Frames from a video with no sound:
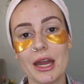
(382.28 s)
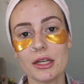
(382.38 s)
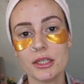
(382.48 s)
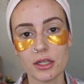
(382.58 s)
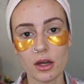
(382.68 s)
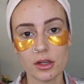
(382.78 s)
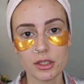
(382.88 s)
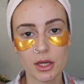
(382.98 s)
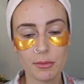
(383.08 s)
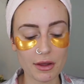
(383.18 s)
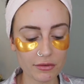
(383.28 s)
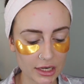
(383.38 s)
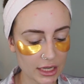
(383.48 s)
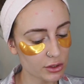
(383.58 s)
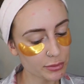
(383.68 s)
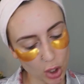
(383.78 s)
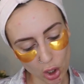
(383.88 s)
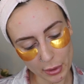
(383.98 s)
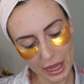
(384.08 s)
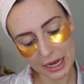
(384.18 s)
my Anastasia Beverly Hills
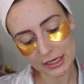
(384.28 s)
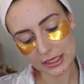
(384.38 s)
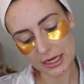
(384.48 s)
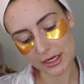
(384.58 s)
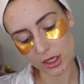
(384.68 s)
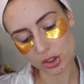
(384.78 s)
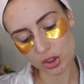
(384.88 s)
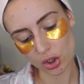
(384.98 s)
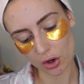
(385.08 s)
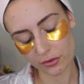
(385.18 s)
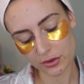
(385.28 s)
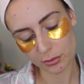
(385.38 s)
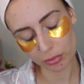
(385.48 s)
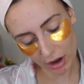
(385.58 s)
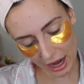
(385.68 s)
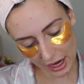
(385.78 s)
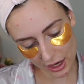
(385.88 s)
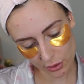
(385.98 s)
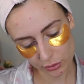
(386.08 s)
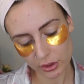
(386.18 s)
pomade in soft
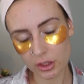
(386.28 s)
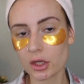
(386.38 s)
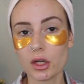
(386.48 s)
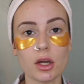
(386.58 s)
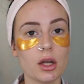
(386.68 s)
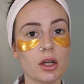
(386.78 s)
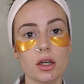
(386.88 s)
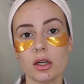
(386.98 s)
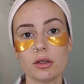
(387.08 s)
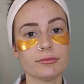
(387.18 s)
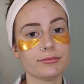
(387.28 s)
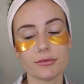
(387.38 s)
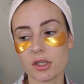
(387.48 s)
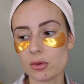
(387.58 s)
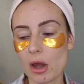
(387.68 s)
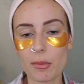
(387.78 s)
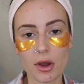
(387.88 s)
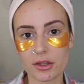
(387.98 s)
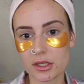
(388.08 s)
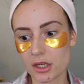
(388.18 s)
brown. I swear
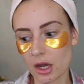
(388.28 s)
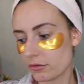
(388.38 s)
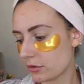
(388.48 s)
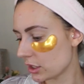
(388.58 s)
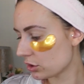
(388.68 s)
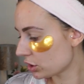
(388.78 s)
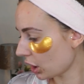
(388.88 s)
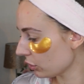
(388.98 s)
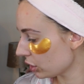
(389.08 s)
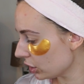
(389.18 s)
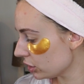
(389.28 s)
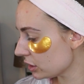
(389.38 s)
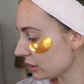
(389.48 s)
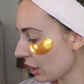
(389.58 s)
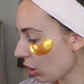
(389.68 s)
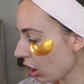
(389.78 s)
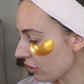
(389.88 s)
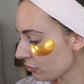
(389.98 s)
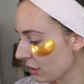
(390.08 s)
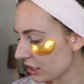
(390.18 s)
by this stuff. It's so good. Now,
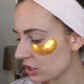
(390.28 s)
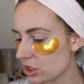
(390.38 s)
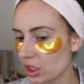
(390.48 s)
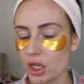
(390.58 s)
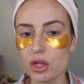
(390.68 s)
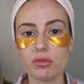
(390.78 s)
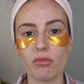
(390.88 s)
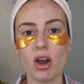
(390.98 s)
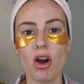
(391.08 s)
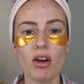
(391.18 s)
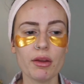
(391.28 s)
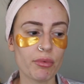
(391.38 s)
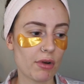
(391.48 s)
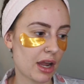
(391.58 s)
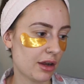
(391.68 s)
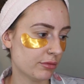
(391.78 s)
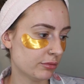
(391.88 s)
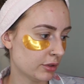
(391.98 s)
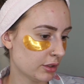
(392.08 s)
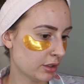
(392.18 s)
I've managed to lose my eyebrow
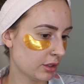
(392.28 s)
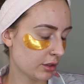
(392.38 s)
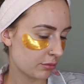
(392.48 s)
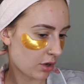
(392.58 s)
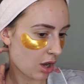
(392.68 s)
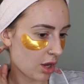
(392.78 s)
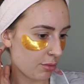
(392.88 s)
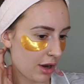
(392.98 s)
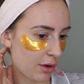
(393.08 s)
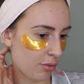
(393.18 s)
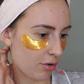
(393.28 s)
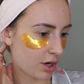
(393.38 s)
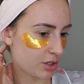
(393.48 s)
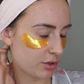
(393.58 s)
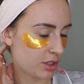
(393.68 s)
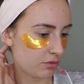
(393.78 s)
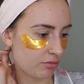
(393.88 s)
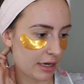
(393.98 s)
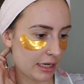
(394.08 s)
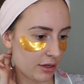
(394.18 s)
brush, which is
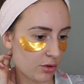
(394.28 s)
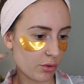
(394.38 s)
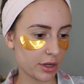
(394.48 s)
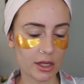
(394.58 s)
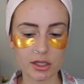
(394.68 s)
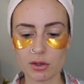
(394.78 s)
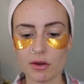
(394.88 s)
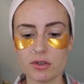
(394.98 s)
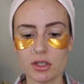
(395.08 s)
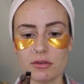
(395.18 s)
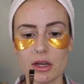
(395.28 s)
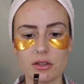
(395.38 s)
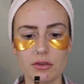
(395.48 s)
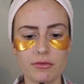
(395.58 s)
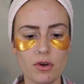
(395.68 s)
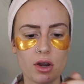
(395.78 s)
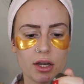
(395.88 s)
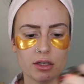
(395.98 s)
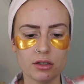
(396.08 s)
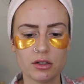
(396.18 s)
really annoying. So I've just had to
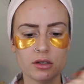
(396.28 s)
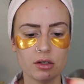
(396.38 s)
find